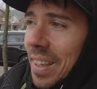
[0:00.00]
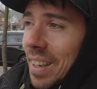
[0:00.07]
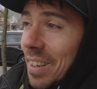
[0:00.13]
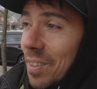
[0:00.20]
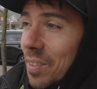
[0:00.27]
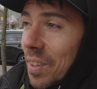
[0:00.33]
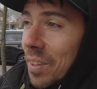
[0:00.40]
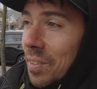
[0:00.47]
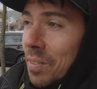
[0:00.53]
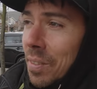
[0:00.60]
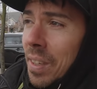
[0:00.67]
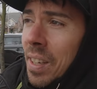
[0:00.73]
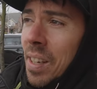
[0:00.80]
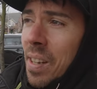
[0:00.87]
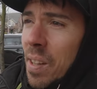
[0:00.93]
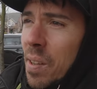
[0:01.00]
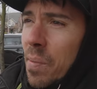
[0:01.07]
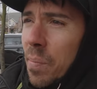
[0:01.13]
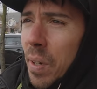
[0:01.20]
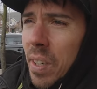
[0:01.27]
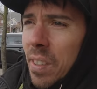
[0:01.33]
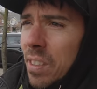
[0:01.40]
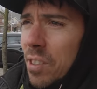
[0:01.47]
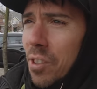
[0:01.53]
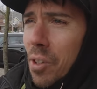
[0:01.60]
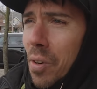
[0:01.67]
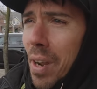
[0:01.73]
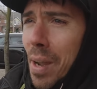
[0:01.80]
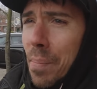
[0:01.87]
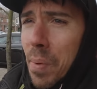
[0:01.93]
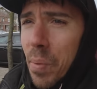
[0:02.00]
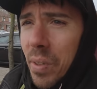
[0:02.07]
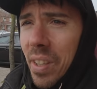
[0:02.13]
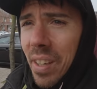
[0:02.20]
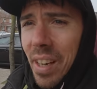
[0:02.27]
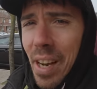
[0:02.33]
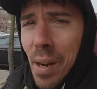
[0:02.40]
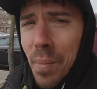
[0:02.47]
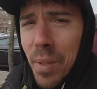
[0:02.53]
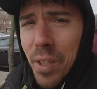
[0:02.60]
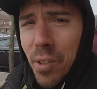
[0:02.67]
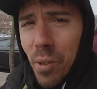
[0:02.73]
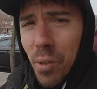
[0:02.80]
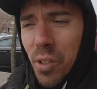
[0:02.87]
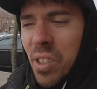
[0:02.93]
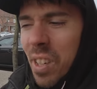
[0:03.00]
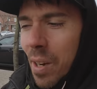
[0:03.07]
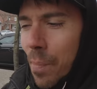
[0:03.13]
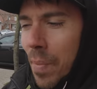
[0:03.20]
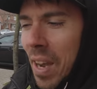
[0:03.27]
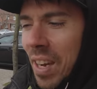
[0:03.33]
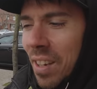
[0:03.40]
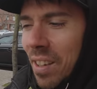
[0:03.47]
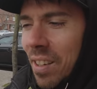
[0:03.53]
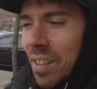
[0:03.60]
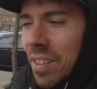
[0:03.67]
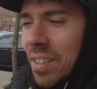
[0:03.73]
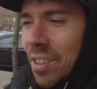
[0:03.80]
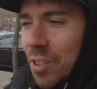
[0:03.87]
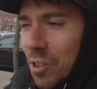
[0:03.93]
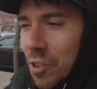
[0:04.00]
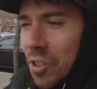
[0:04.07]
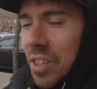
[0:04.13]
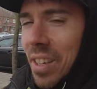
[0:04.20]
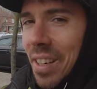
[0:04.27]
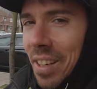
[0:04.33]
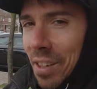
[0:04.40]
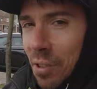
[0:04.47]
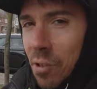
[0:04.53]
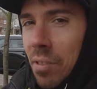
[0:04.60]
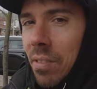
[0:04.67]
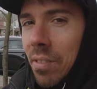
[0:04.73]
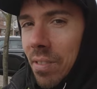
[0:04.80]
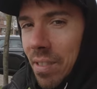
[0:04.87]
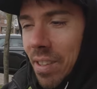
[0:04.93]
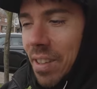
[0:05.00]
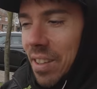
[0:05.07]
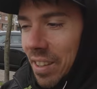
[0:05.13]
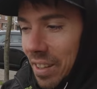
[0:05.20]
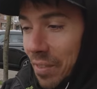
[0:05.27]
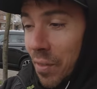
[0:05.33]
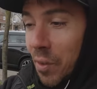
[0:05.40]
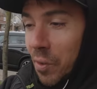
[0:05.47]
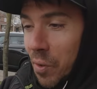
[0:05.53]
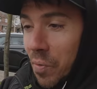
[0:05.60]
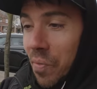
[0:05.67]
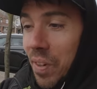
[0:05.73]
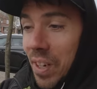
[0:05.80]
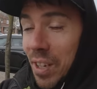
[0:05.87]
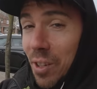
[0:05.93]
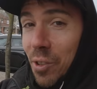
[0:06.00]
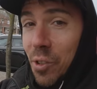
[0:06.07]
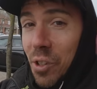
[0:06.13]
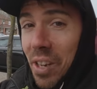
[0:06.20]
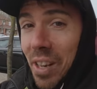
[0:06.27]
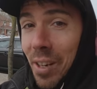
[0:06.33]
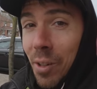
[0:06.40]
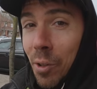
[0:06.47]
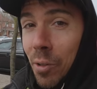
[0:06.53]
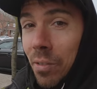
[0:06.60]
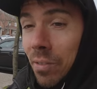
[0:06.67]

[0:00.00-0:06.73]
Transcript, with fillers: I don't know. But so happy with the camera, so cinematic. You'll see the living room videos now.